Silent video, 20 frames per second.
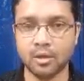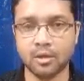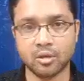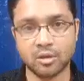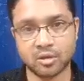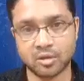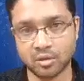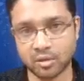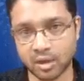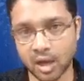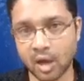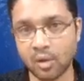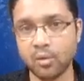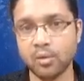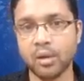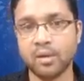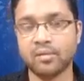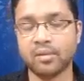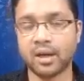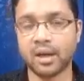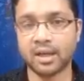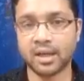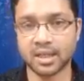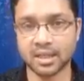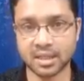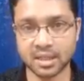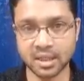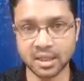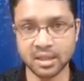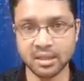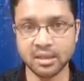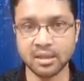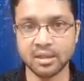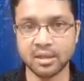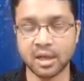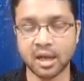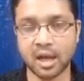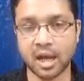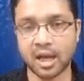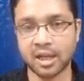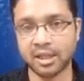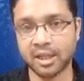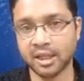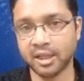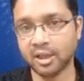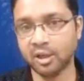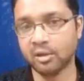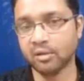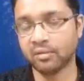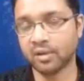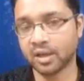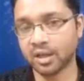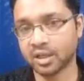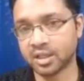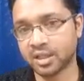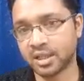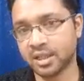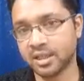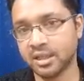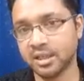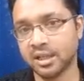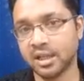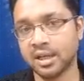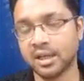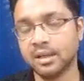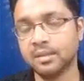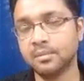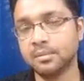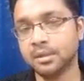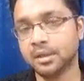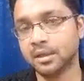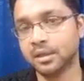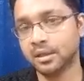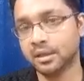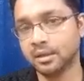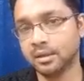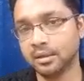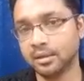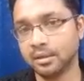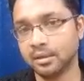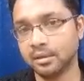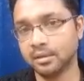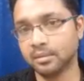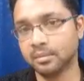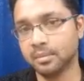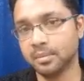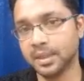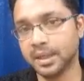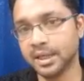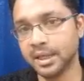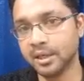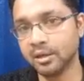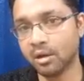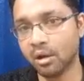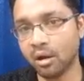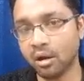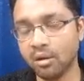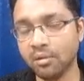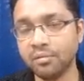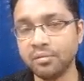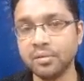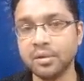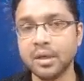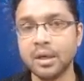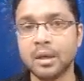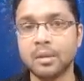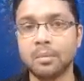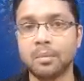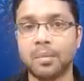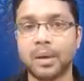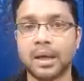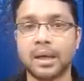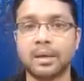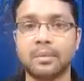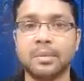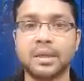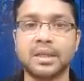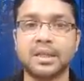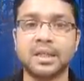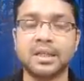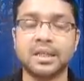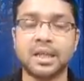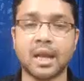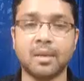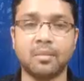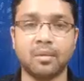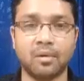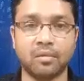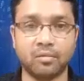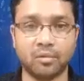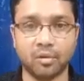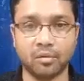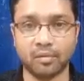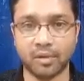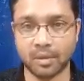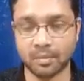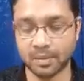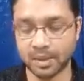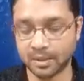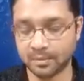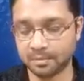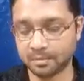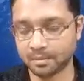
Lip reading: So now you have understand, now I think you have understand the meaning of parliamentary type of government.